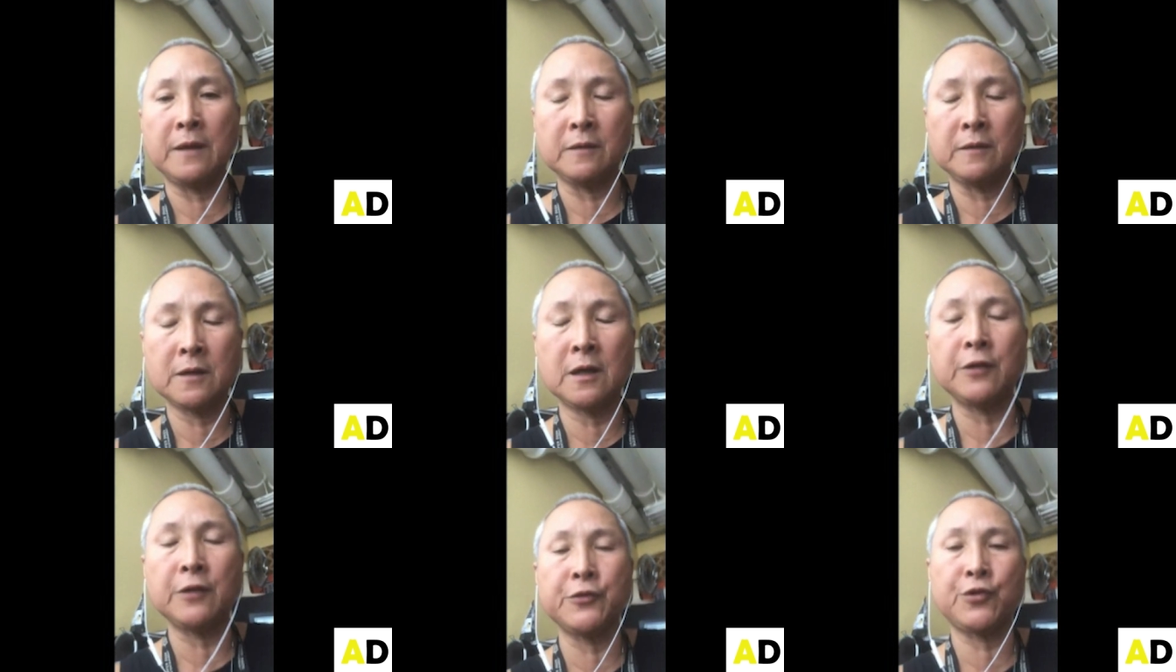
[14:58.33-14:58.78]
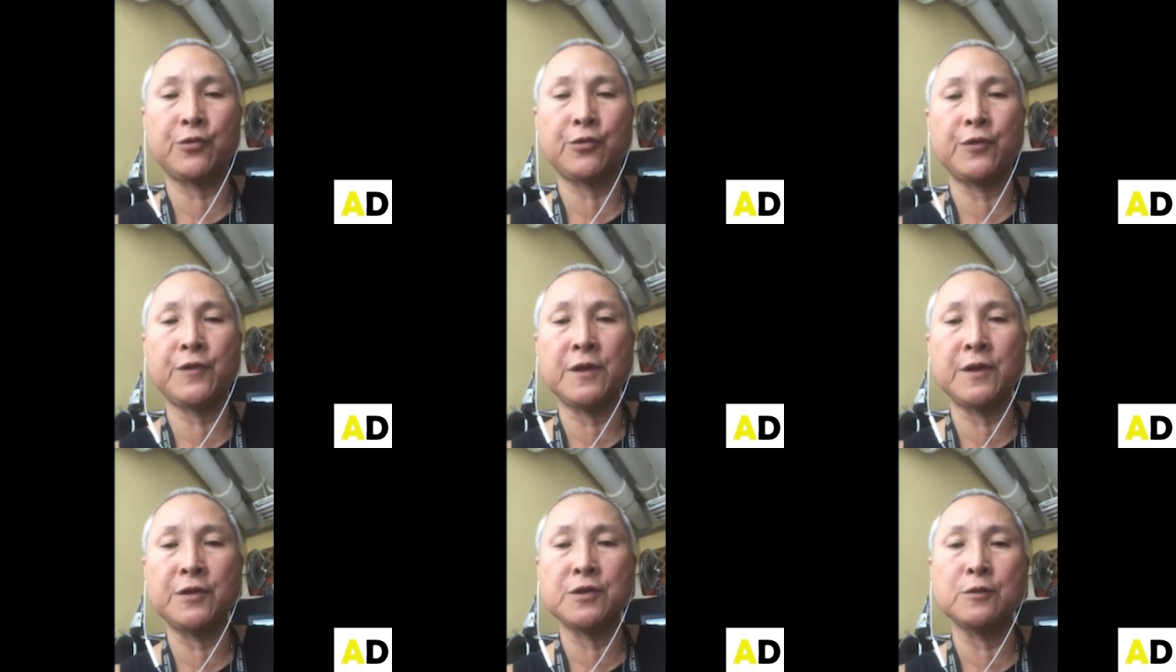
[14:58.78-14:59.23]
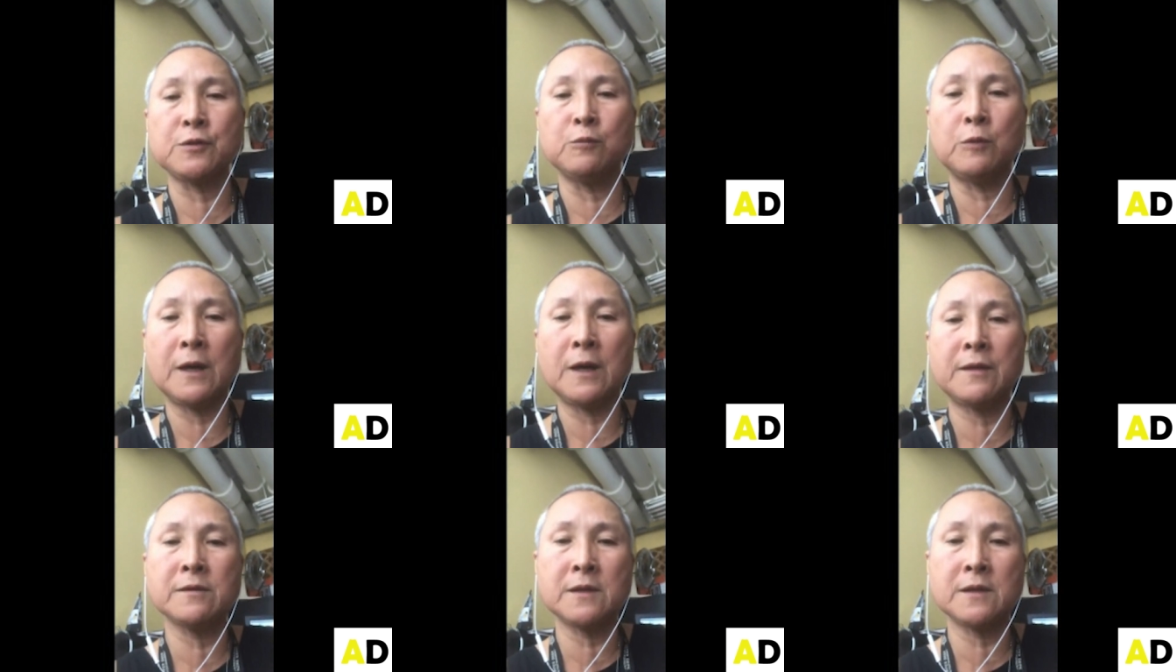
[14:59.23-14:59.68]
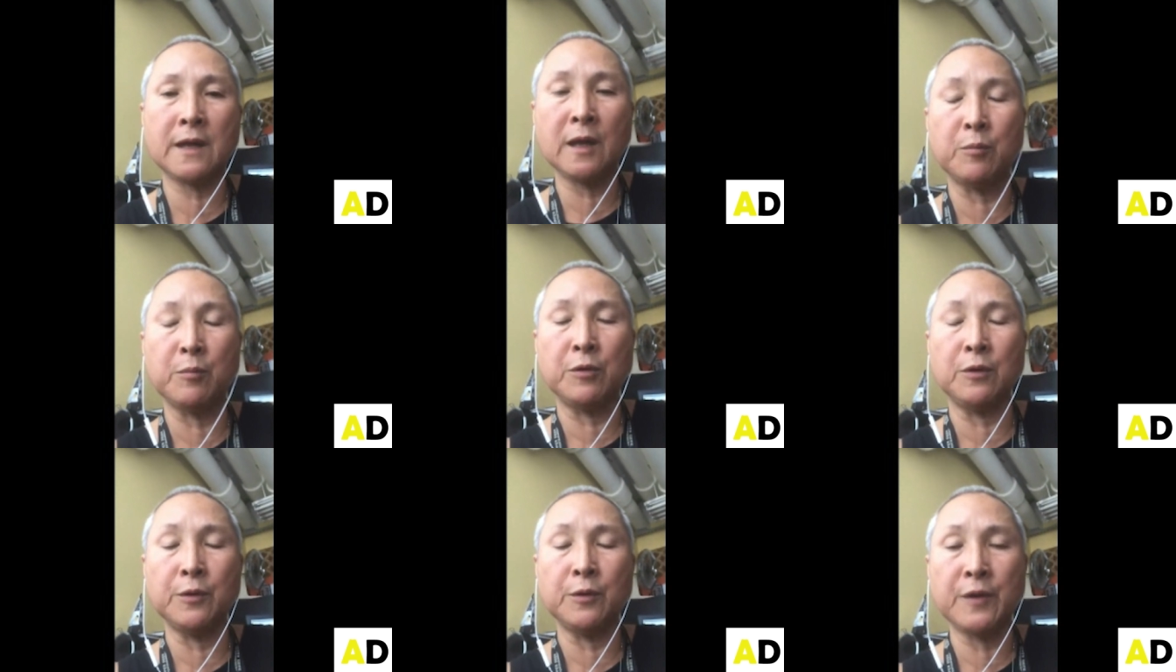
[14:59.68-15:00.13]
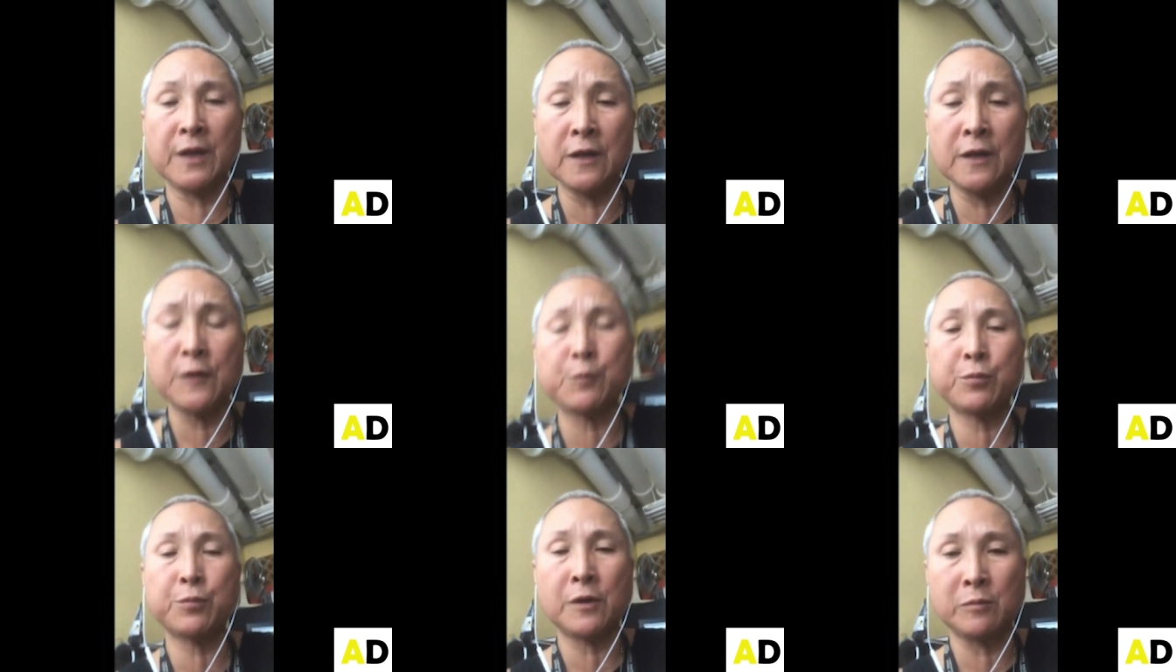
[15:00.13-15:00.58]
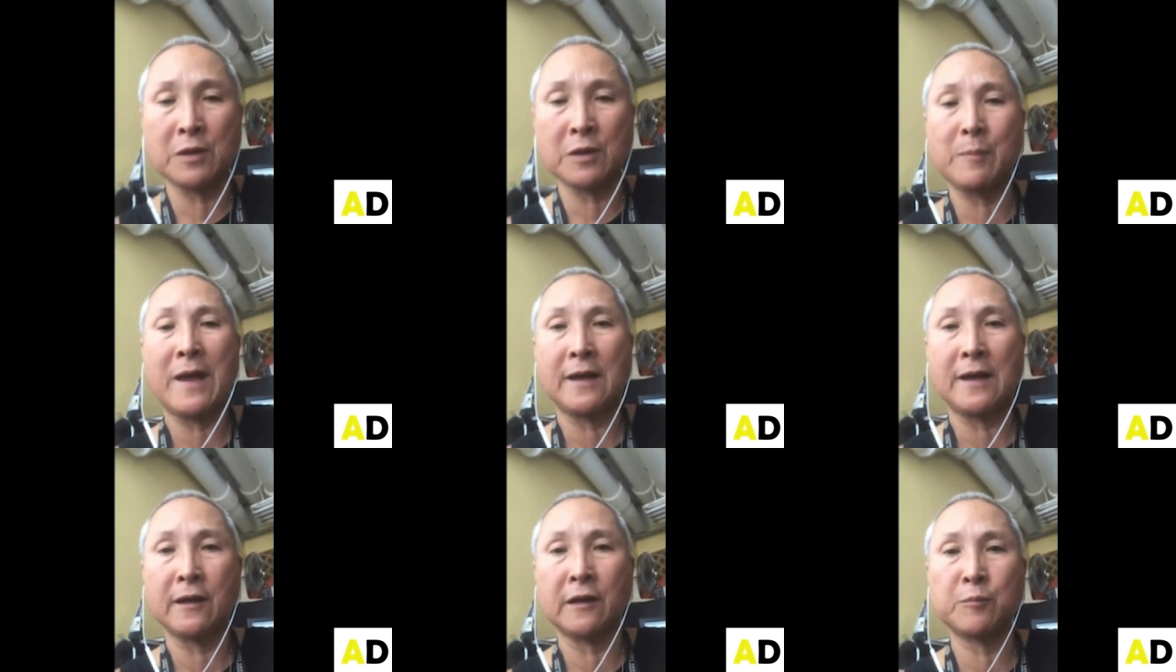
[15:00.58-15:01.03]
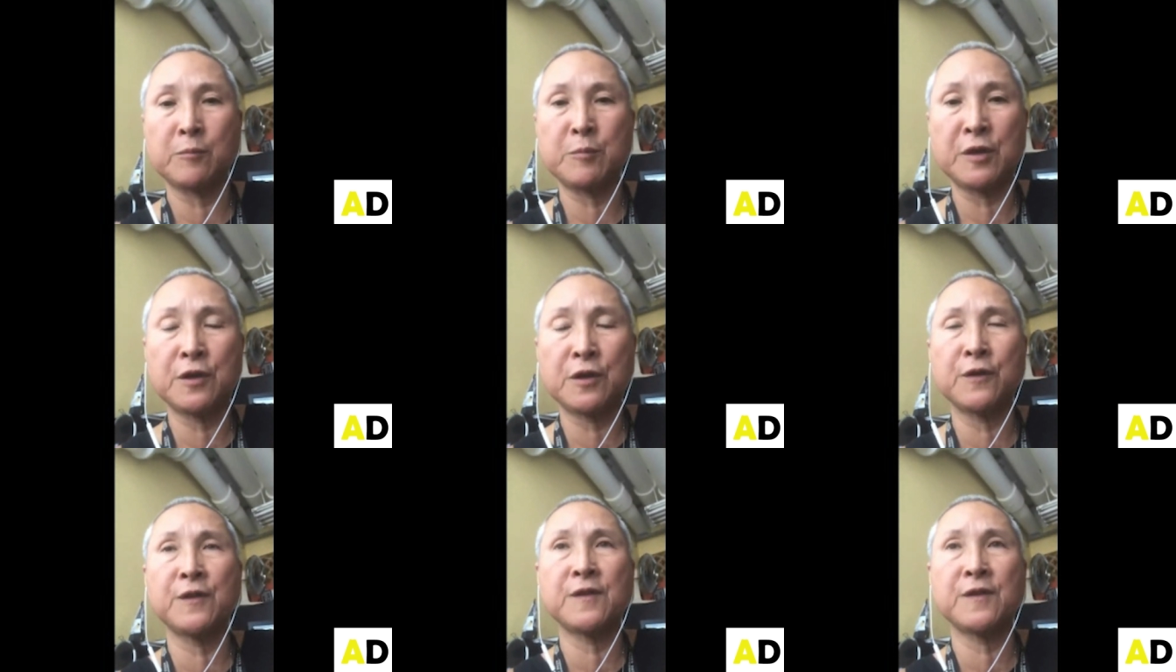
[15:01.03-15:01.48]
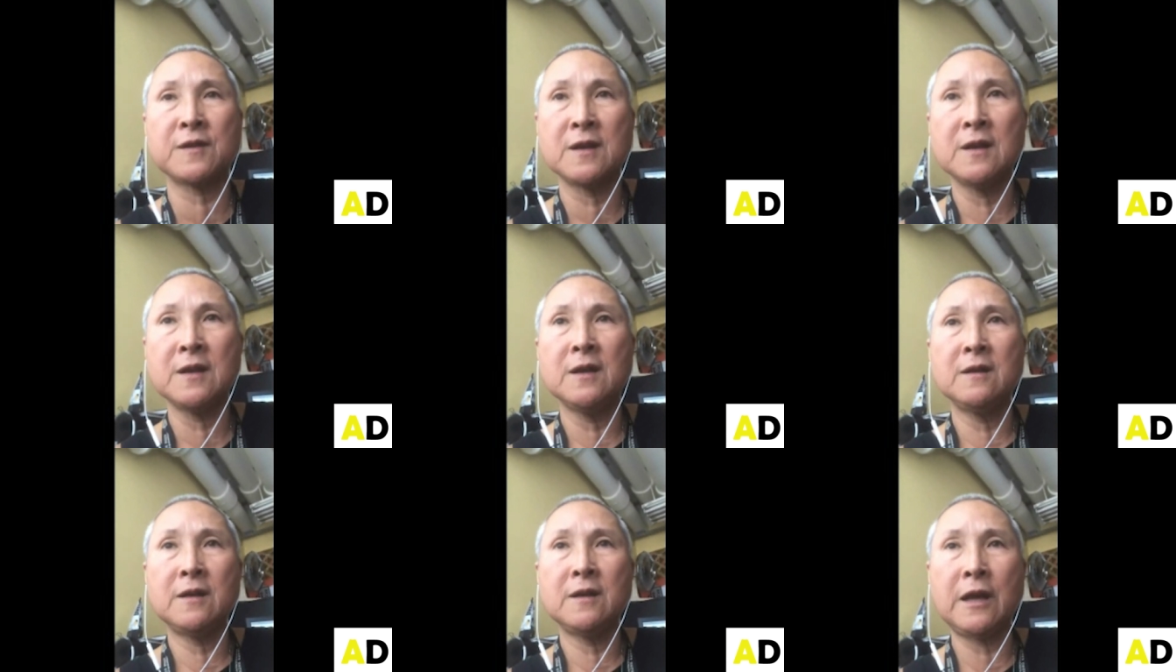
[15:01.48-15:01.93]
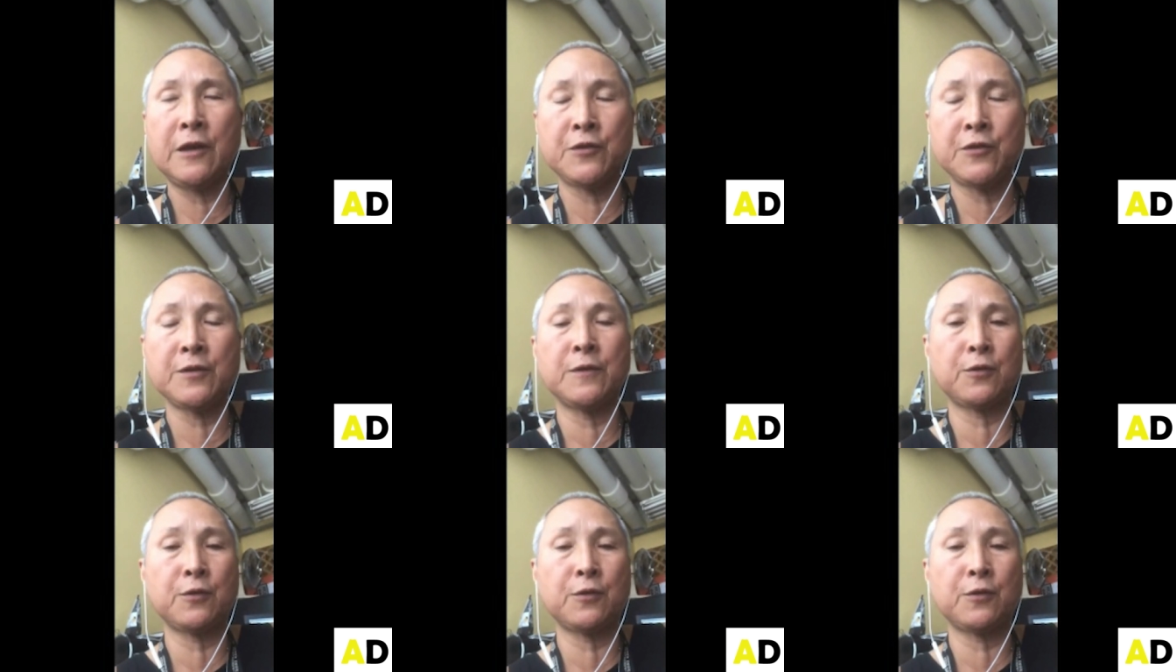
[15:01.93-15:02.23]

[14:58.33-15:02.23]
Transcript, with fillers: cultures into one label is problematic, because Asians